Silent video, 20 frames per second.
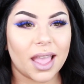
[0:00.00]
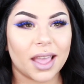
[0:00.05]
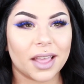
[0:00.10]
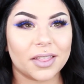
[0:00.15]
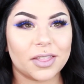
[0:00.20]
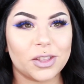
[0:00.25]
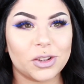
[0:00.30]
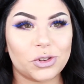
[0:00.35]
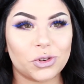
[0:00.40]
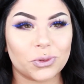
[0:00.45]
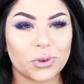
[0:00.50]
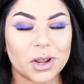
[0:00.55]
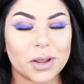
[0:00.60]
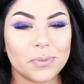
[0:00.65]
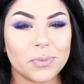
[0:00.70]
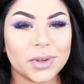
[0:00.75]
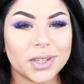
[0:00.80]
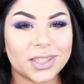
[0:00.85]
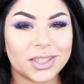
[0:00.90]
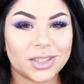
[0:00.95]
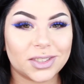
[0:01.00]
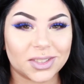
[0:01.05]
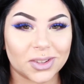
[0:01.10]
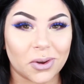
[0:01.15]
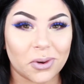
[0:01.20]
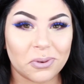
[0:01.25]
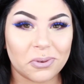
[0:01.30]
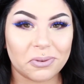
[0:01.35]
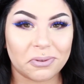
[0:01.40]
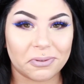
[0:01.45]
The dream was
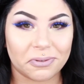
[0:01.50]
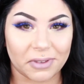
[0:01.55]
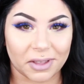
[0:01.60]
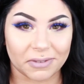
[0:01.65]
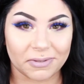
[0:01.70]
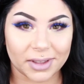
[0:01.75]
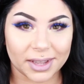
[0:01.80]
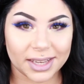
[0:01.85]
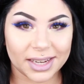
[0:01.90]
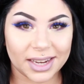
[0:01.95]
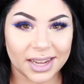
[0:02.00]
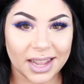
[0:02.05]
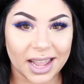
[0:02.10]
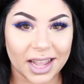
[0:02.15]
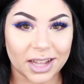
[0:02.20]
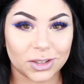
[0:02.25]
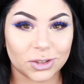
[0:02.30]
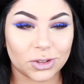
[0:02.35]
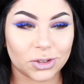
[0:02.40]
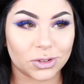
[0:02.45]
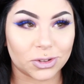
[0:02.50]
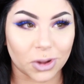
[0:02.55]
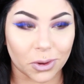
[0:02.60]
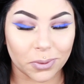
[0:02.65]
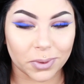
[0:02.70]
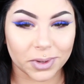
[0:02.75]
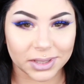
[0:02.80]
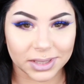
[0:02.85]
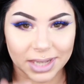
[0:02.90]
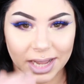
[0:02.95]
so vivid and
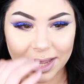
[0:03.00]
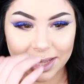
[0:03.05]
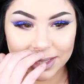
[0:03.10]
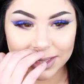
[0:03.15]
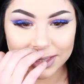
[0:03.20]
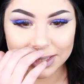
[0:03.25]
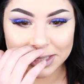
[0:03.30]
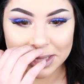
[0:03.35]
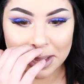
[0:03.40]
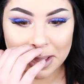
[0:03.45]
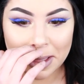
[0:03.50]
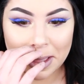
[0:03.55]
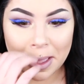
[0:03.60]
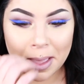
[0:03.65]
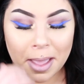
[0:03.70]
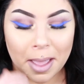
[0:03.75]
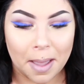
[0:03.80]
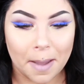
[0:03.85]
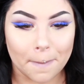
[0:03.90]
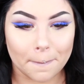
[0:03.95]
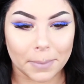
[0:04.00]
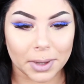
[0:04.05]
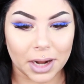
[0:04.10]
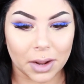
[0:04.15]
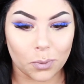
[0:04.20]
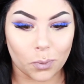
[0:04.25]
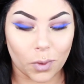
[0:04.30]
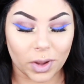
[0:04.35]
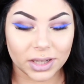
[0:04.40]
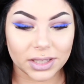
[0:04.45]
so intense, but I
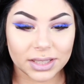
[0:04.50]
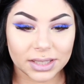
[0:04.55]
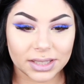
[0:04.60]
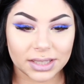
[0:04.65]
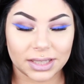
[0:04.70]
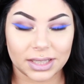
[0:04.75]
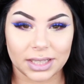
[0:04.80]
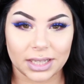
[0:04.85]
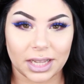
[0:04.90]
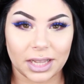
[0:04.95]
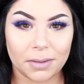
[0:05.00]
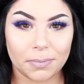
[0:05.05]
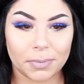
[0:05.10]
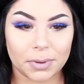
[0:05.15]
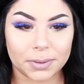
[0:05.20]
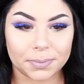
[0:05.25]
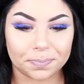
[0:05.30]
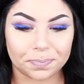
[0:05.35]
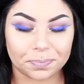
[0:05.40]
went to sleep